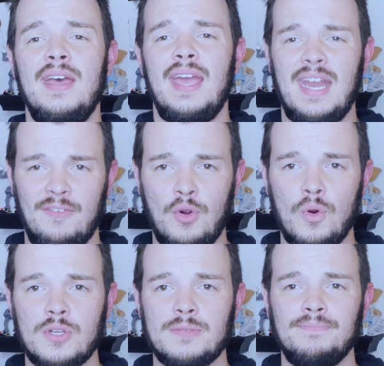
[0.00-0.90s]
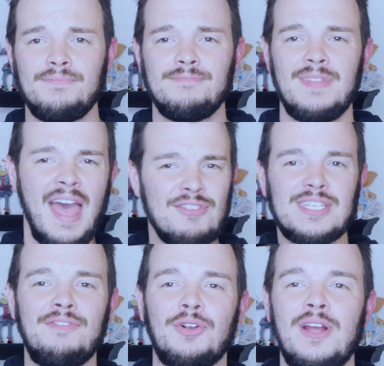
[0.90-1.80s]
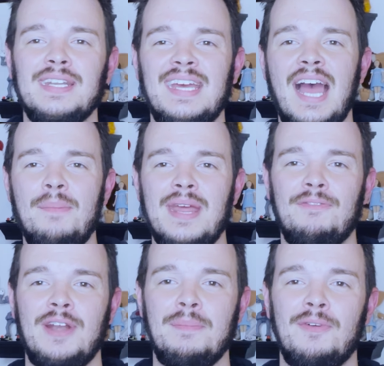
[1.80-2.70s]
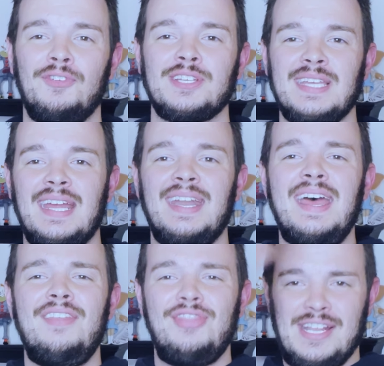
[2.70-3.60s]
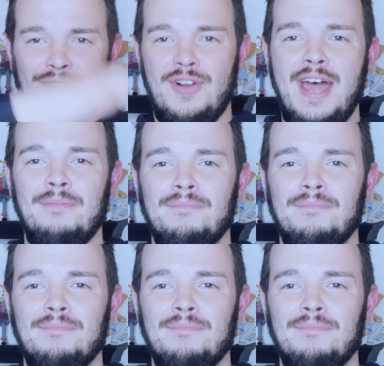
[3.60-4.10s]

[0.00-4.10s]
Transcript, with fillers: And of course, have yourself a great day. I'm Nate for Natemare Flix saying that's a wrap.